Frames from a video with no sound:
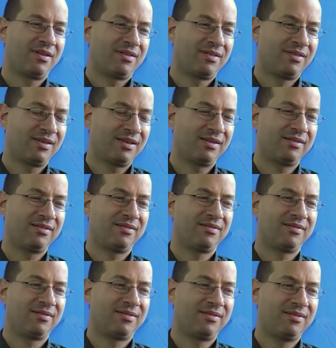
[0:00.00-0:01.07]
that
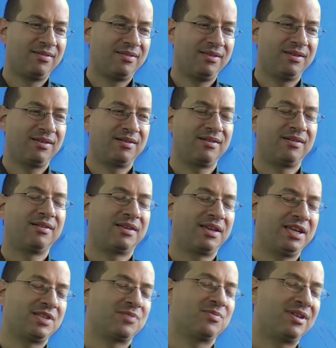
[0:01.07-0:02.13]
the
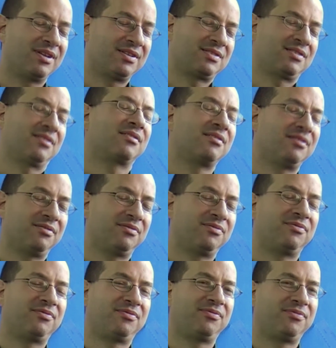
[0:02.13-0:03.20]
engagement has that kind of,
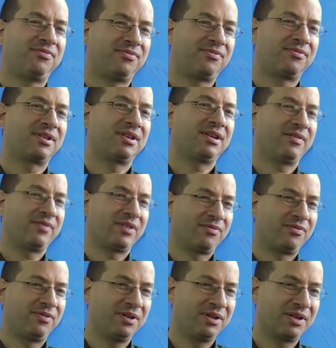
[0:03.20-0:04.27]
can have that
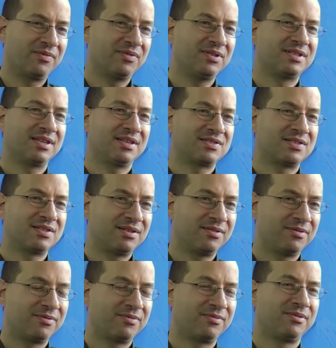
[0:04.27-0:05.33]
feeling of intensity,
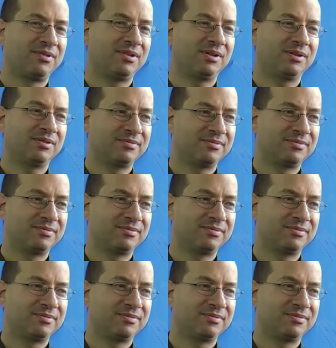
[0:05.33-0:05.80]
you know.